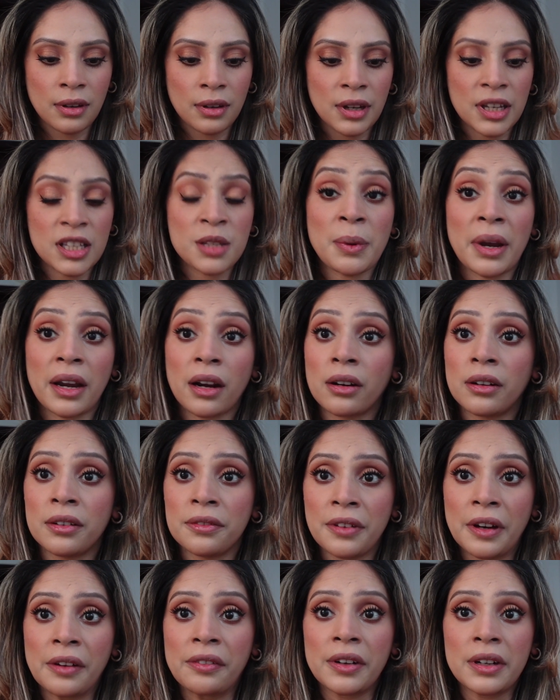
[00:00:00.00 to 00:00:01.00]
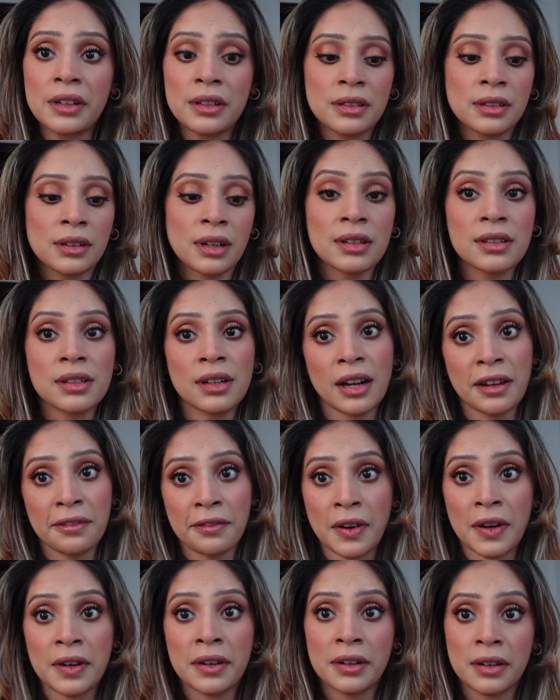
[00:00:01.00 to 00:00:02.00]
It's my current favorite until I
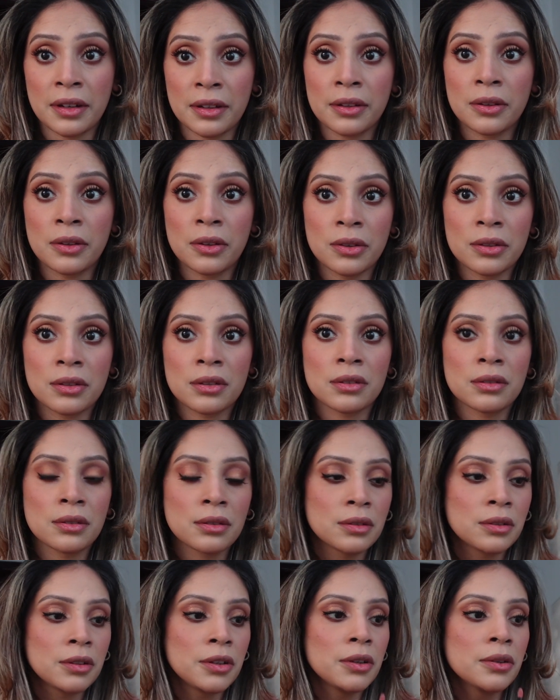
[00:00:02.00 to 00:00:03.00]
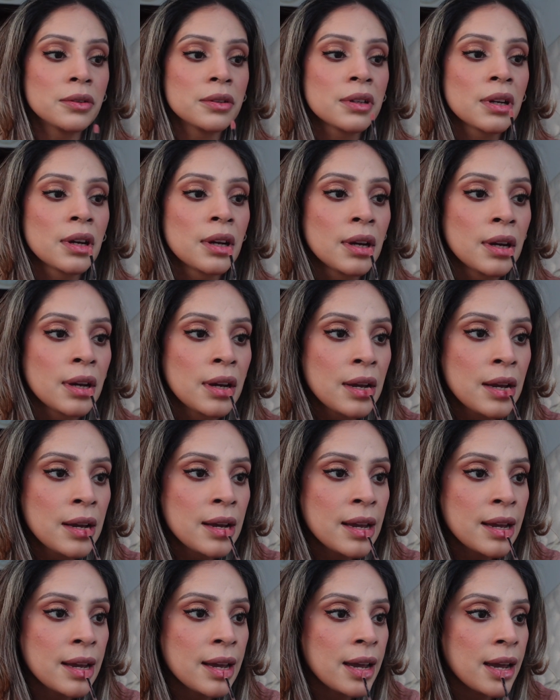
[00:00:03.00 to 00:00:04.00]
find another good nude,
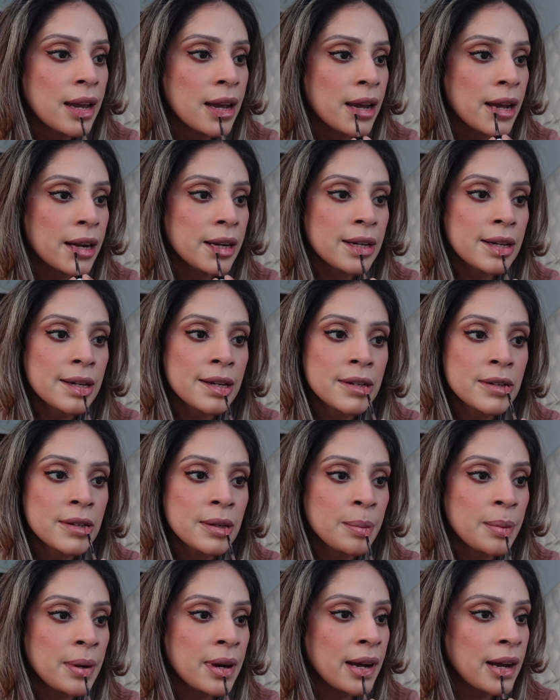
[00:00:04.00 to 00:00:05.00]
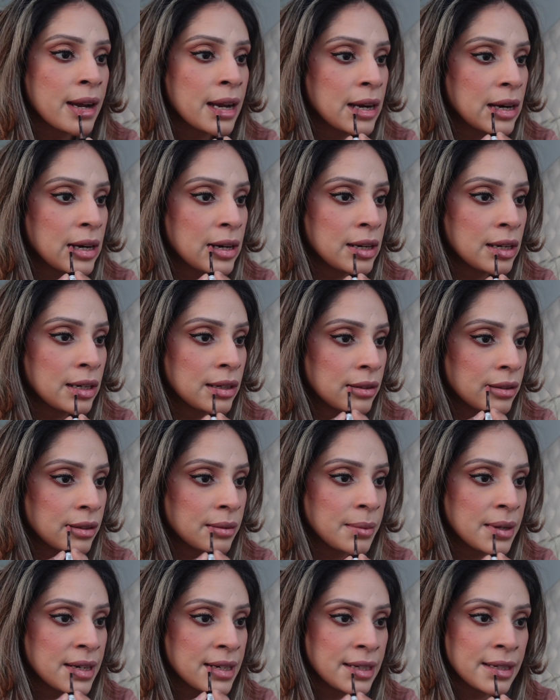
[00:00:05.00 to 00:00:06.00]
and going to apply all over
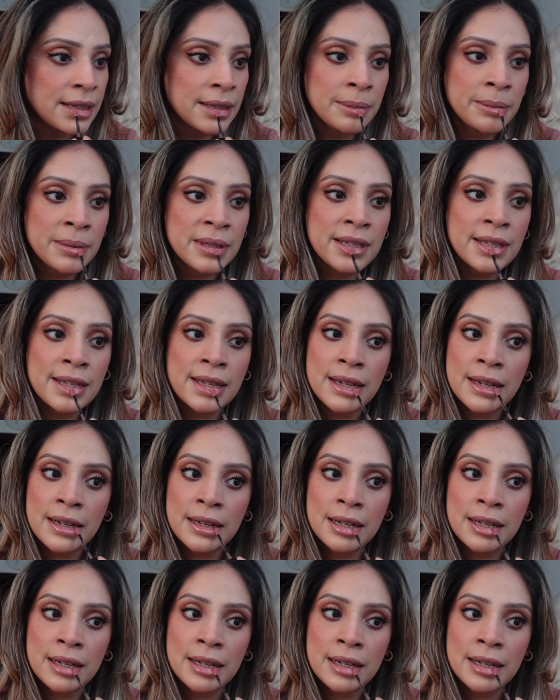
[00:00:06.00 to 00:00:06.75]
my lips.